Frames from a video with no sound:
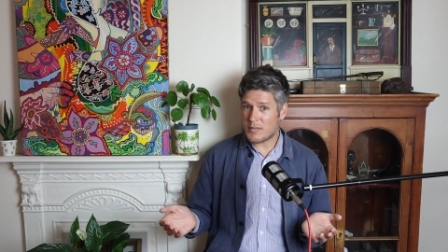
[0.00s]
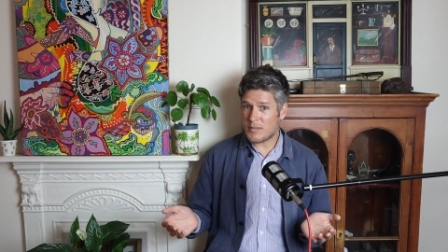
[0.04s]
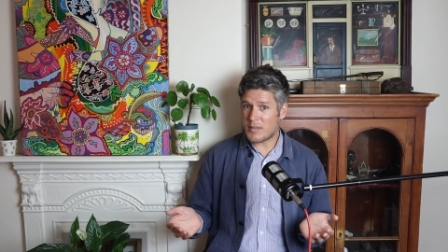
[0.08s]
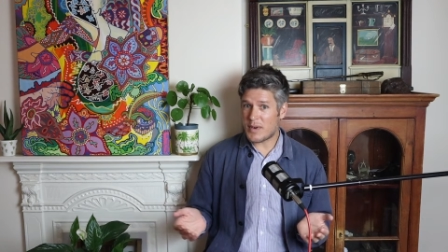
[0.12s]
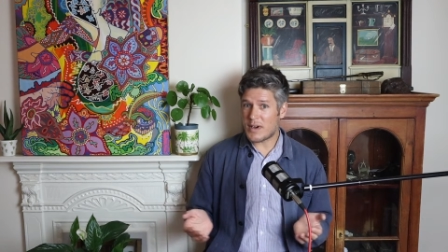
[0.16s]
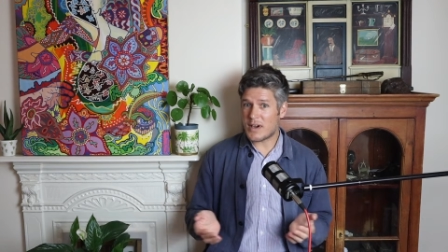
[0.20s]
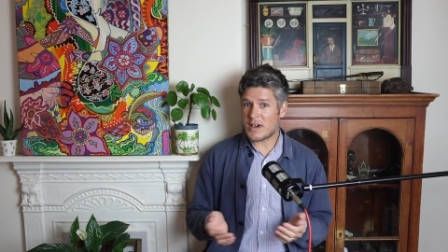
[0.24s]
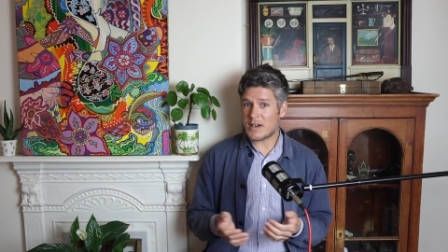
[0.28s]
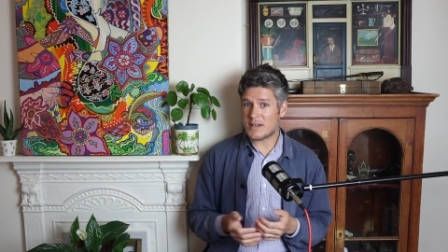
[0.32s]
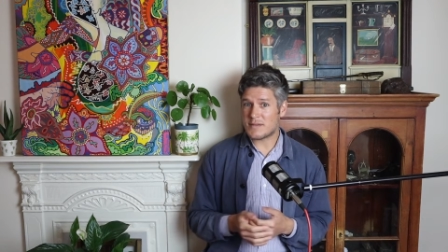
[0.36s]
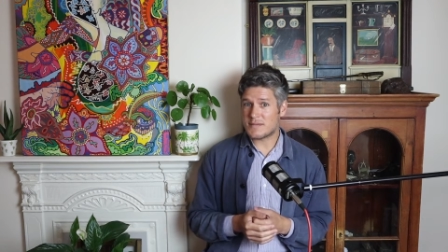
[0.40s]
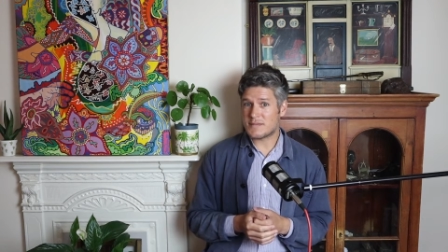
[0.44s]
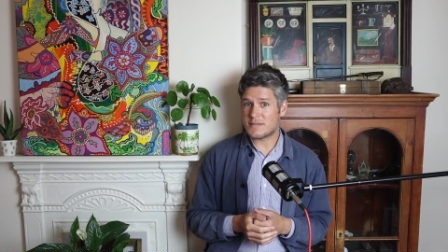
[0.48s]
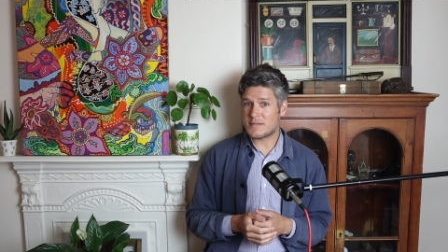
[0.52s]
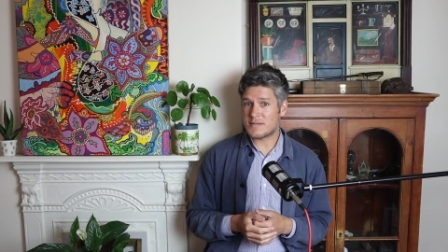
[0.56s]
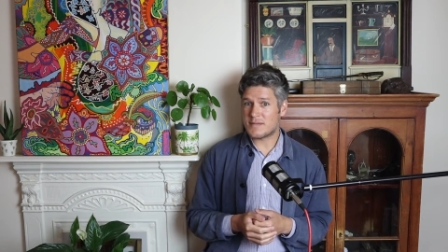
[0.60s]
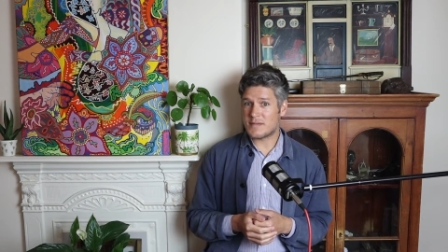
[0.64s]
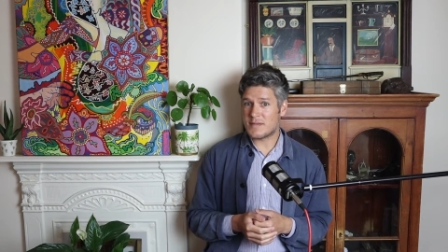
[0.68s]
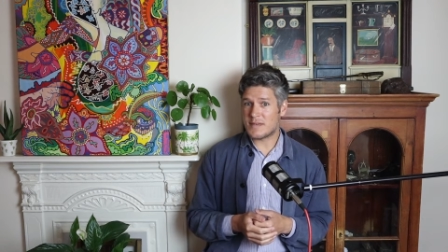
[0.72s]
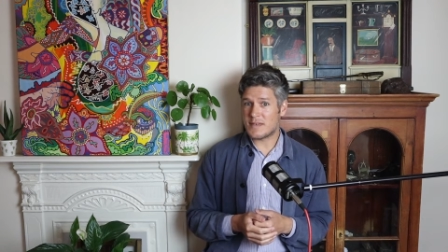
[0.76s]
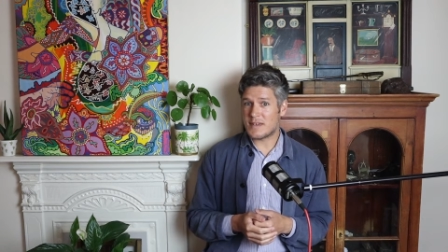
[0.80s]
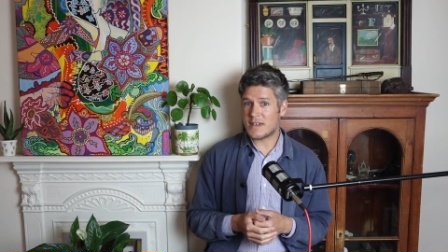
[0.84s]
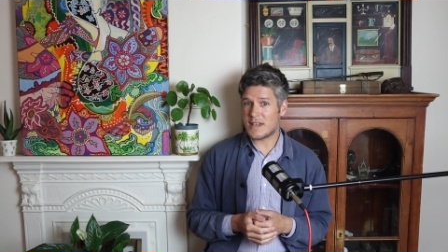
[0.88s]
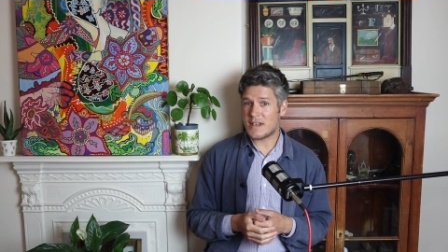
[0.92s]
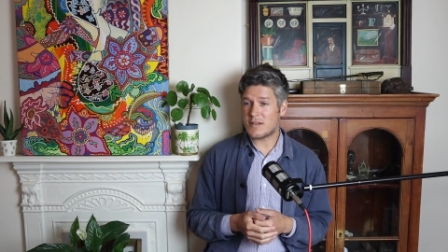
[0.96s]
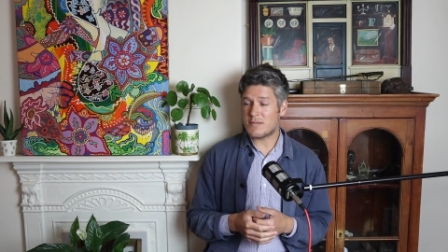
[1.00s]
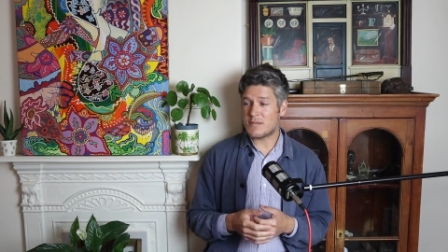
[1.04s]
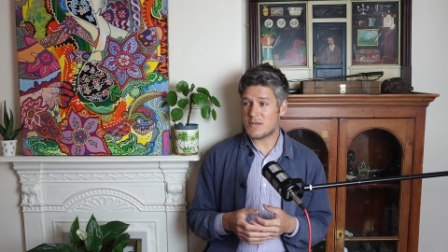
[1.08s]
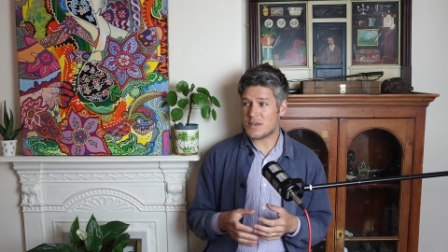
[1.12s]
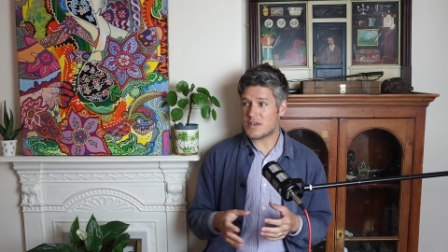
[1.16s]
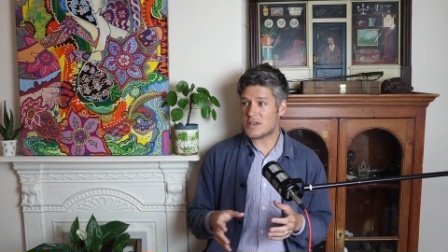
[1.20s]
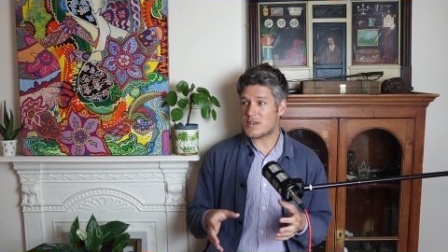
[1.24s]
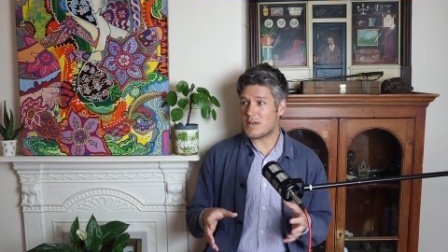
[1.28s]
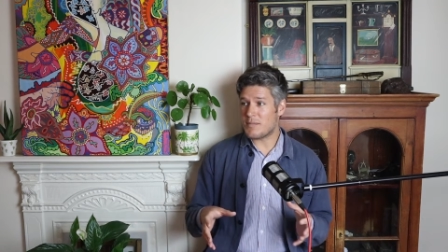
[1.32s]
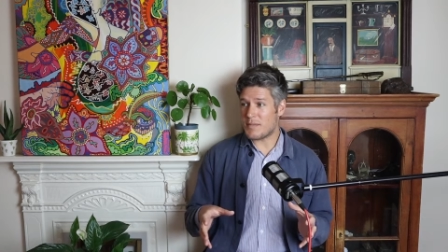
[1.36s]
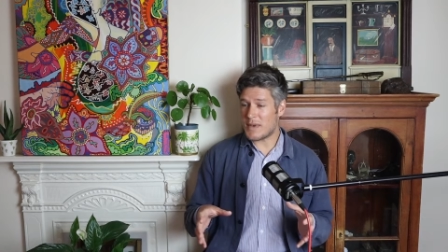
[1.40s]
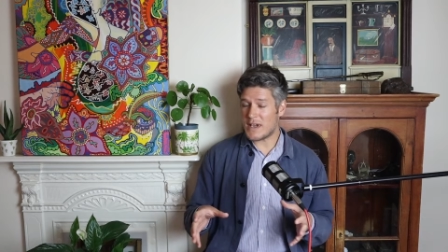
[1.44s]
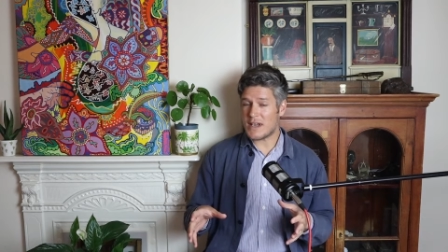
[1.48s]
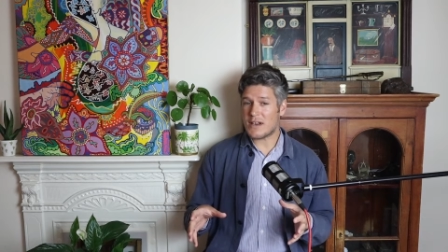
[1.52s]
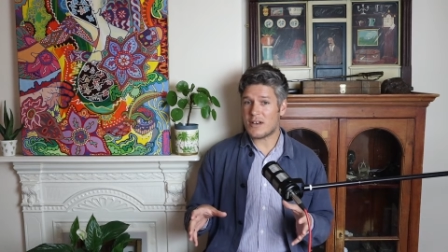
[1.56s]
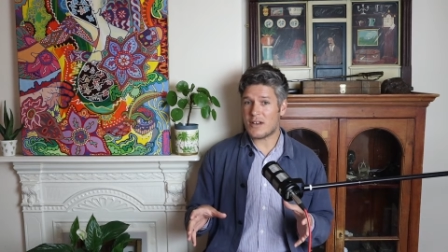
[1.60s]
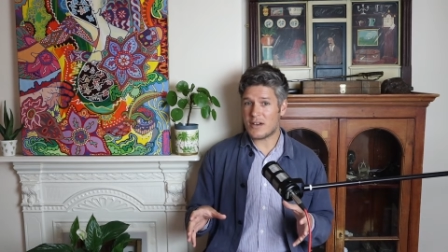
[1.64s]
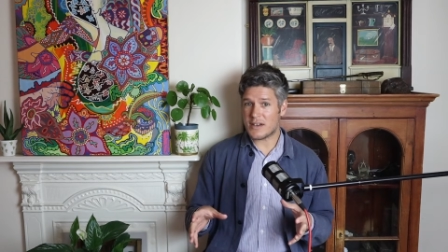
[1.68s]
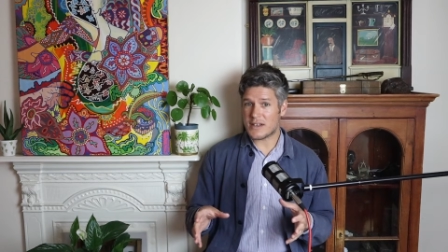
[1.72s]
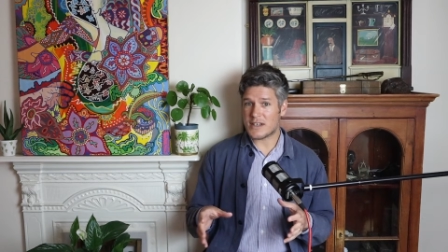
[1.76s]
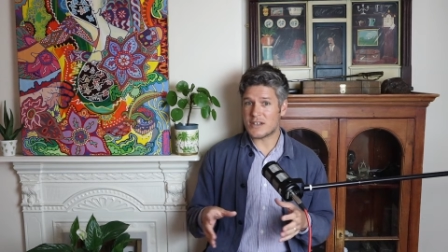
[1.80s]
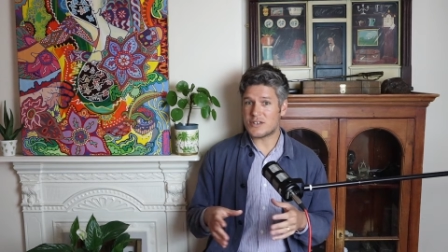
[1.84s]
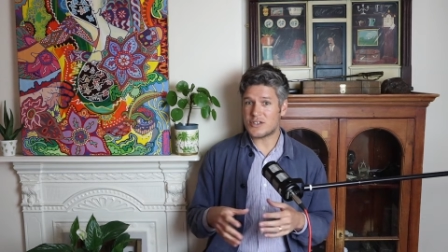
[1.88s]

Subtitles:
but it was a bit like